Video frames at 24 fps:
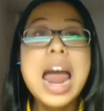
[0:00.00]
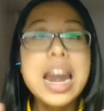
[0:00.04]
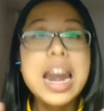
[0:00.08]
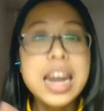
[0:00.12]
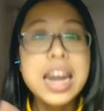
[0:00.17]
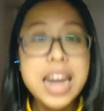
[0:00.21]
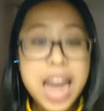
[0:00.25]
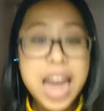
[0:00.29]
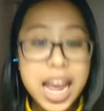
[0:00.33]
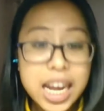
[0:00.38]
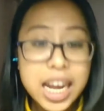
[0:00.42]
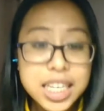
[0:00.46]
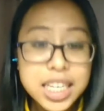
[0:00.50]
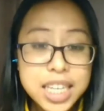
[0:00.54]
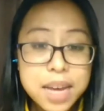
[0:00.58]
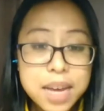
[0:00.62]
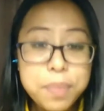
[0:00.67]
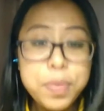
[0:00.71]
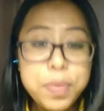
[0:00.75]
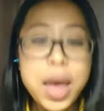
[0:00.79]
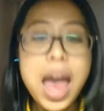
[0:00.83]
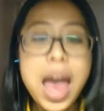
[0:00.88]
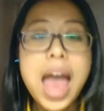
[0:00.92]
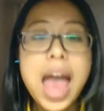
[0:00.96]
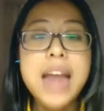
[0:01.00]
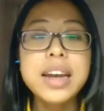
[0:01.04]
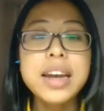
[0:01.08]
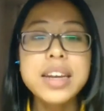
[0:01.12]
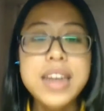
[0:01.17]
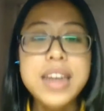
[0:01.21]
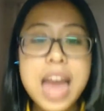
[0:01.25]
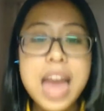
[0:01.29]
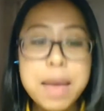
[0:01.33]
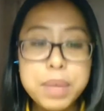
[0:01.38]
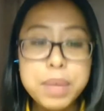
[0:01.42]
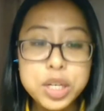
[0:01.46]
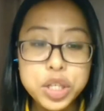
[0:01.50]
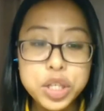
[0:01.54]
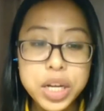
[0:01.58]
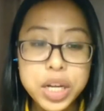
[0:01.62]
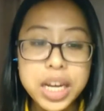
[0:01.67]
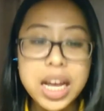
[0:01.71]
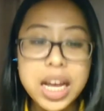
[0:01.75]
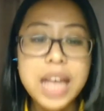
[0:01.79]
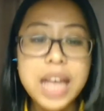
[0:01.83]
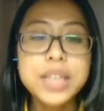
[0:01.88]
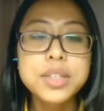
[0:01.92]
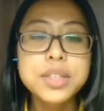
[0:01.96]
negative and
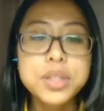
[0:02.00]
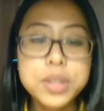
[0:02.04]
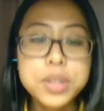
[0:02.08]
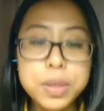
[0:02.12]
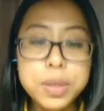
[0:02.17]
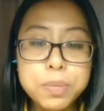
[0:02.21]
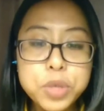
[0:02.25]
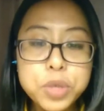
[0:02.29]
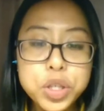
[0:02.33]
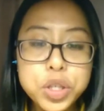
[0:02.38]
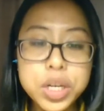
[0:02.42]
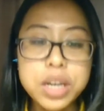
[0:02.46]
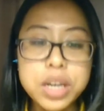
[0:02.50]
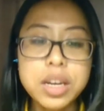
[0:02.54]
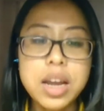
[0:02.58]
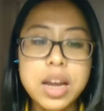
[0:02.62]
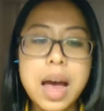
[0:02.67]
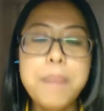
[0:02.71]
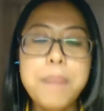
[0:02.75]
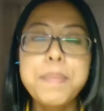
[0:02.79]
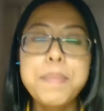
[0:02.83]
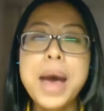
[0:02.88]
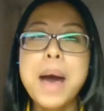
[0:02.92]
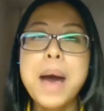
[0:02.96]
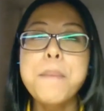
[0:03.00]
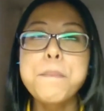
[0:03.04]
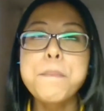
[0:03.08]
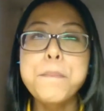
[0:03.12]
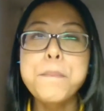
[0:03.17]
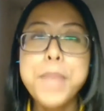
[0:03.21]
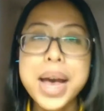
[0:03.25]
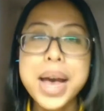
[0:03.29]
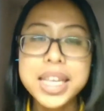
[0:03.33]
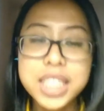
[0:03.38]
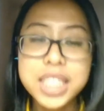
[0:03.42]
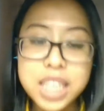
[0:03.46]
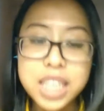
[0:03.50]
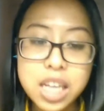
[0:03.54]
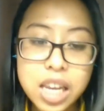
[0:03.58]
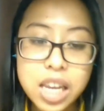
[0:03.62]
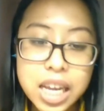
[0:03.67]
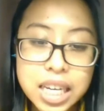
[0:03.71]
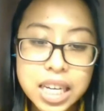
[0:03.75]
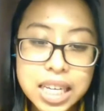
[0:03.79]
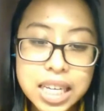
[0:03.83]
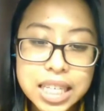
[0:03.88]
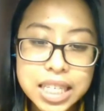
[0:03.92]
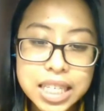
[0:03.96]
damaging assumption about
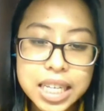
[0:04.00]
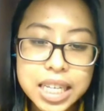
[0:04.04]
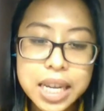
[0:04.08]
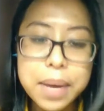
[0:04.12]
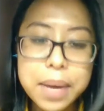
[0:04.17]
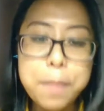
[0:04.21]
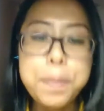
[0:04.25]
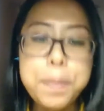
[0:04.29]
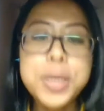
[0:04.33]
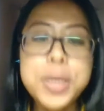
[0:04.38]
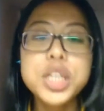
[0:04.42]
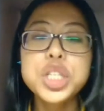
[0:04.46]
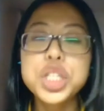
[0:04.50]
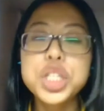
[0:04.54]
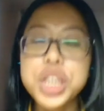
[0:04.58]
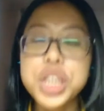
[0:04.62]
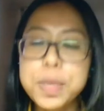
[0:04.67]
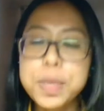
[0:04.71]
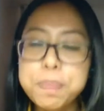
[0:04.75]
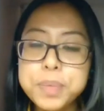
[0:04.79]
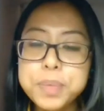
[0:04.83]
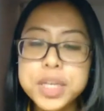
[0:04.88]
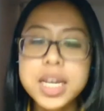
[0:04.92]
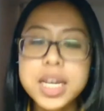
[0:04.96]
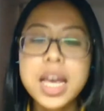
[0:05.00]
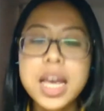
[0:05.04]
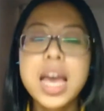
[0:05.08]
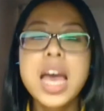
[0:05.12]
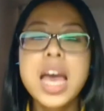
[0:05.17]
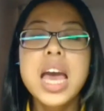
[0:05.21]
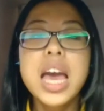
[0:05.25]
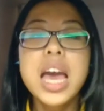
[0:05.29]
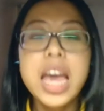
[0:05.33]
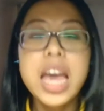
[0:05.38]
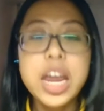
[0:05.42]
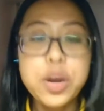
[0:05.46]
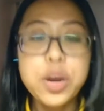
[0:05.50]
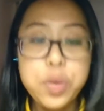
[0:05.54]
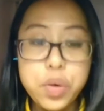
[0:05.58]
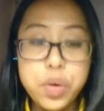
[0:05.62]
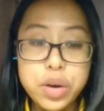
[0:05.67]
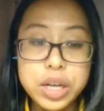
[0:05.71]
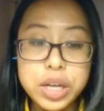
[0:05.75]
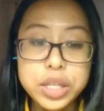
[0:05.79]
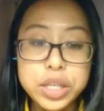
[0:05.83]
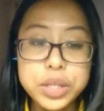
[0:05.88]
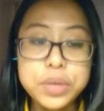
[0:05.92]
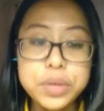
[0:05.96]
masculinity must shift in
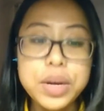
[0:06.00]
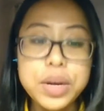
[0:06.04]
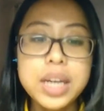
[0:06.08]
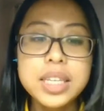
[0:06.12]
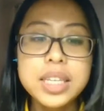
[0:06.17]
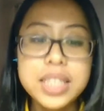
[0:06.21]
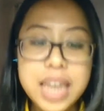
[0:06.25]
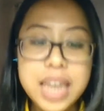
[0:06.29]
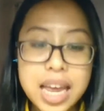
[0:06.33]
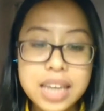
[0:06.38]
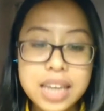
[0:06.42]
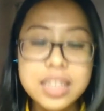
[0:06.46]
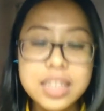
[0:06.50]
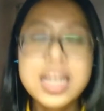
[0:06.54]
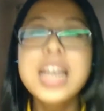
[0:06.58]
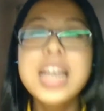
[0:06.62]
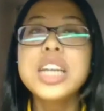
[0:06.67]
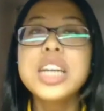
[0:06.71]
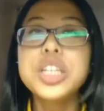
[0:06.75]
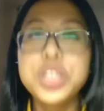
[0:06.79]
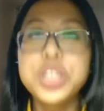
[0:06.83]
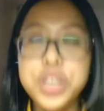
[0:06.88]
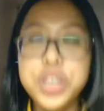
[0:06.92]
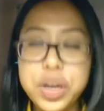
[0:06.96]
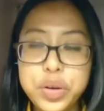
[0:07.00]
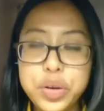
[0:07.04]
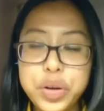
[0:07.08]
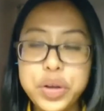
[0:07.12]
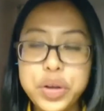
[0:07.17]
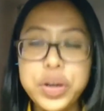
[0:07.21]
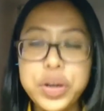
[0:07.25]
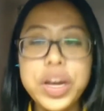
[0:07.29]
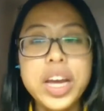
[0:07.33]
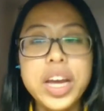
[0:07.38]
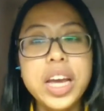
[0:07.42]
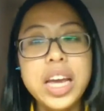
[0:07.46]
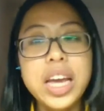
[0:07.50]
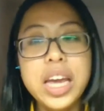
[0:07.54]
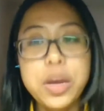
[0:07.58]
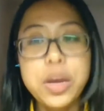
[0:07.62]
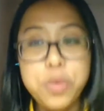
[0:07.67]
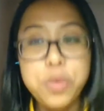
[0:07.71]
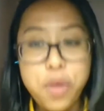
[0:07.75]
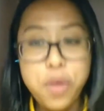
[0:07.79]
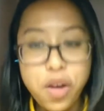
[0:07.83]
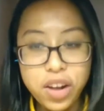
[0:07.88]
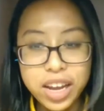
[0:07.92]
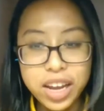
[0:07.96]
order to attain gender
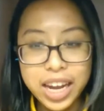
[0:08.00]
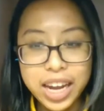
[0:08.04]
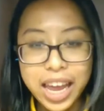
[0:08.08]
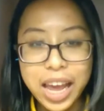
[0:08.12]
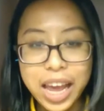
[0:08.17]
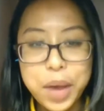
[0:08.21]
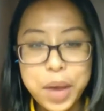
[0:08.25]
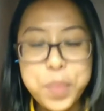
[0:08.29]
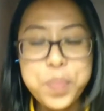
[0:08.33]
equality.